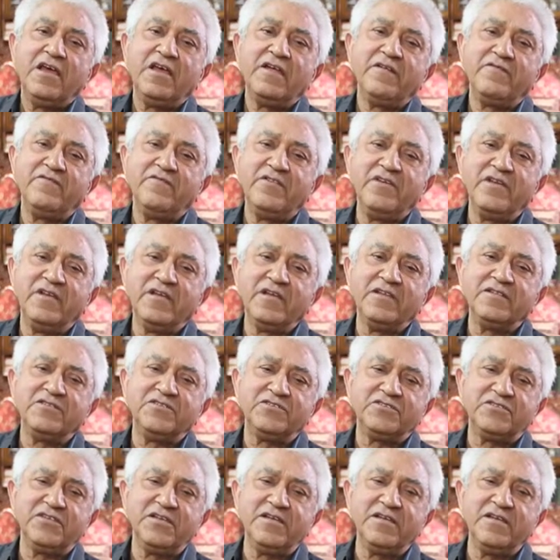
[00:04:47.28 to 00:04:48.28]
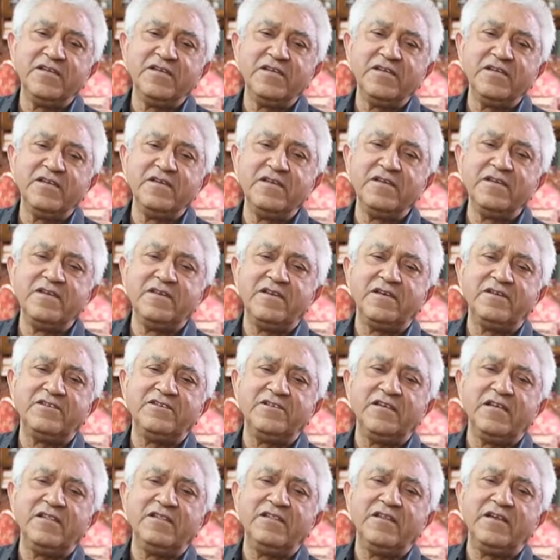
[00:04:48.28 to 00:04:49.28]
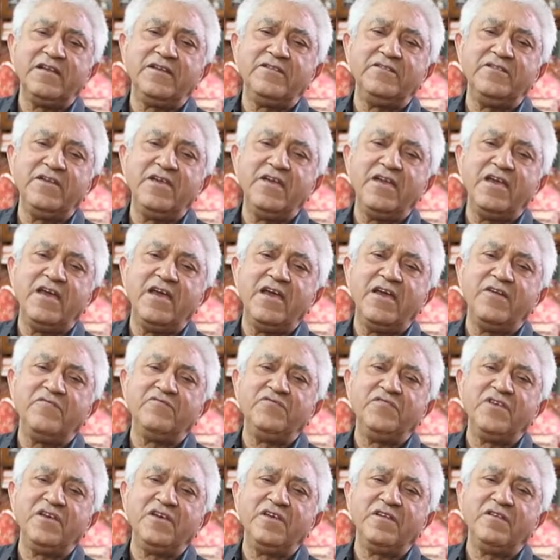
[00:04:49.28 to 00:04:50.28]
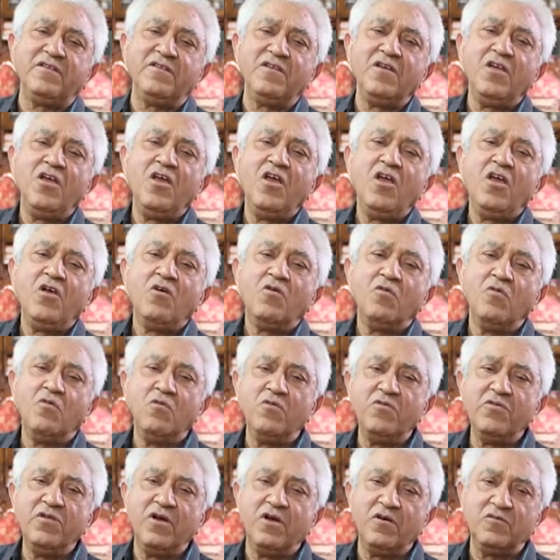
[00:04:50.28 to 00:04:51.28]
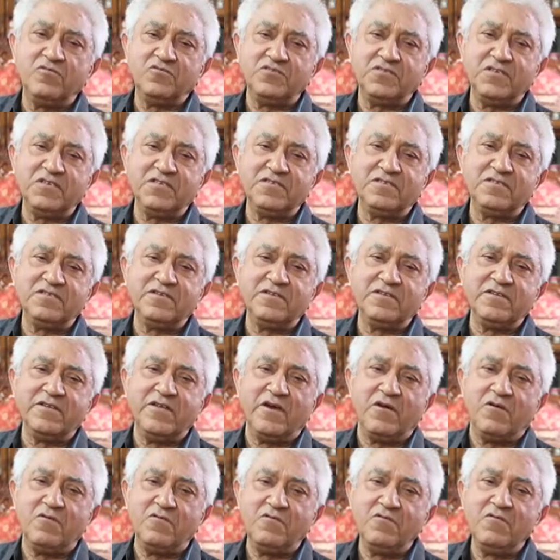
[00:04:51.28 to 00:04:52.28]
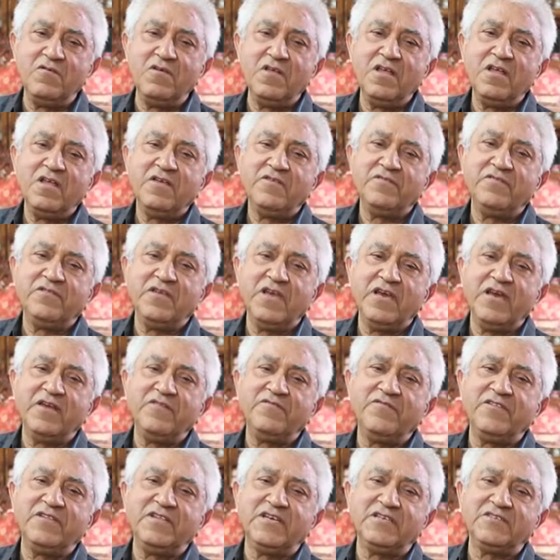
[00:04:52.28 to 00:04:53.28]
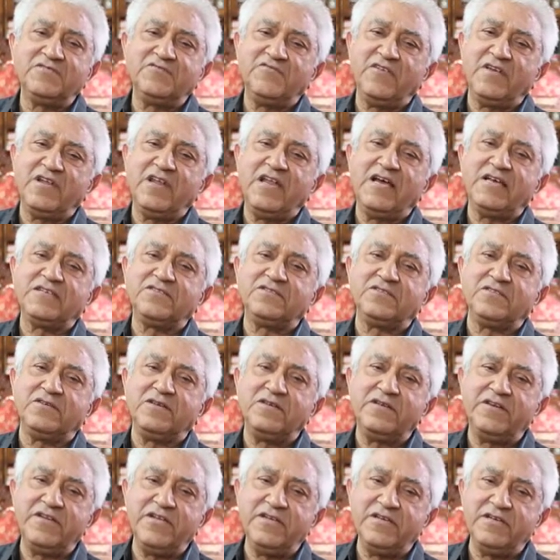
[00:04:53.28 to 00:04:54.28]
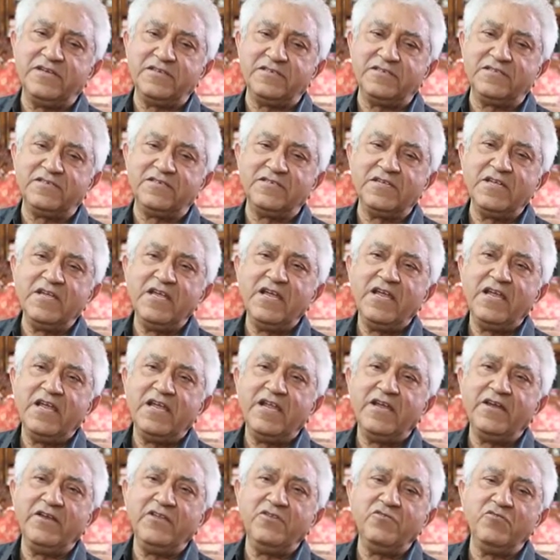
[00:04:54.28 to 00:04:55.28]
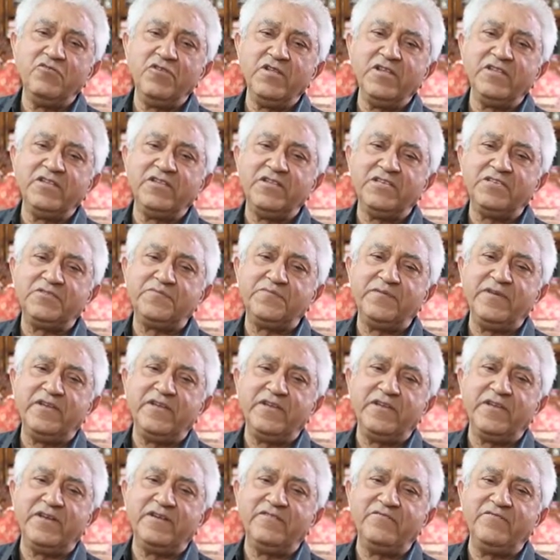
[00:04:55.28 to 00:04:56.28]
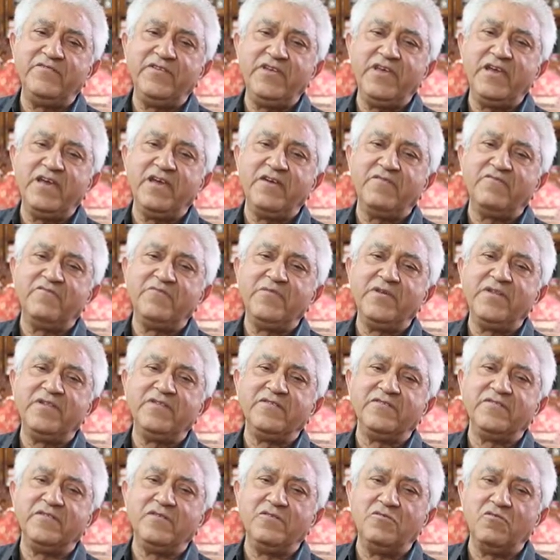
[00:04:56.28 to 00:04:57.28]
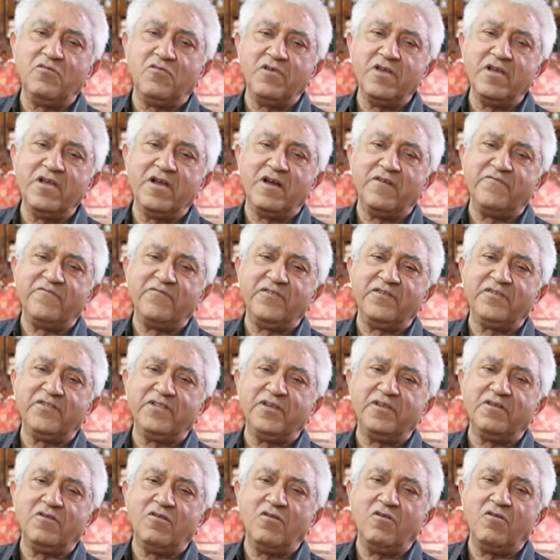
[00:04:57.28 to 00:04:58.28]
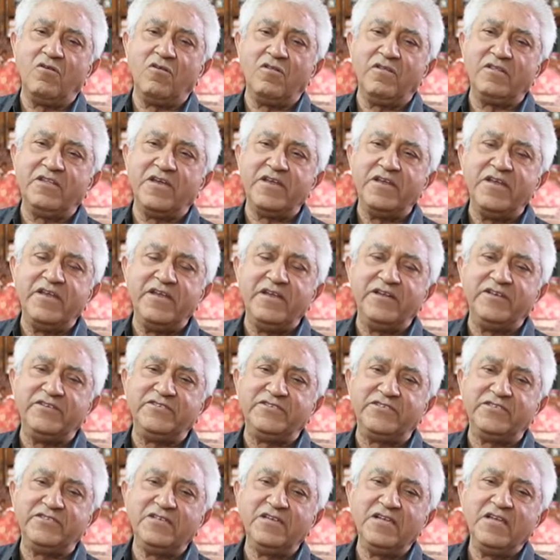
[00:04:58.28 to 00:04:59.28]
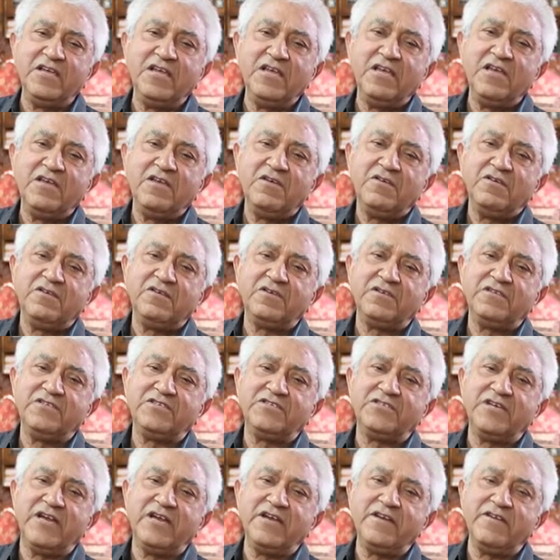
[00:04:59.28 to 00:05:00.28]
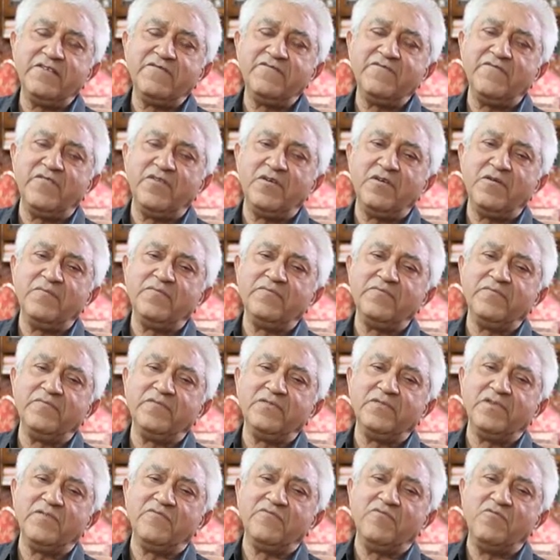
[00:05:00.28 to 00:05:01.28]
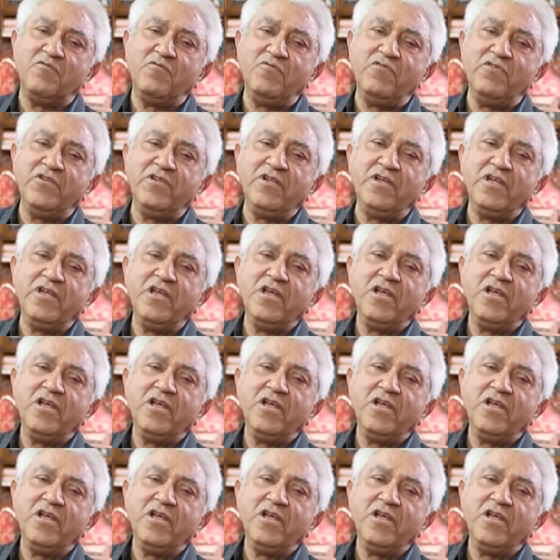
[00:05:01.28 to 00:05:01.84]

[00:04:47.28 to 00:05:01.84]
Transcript: and we can say in nutshell that they have their own houses now. They are with us for last 30 years and during this period we have been looking after their all the needs starting from the food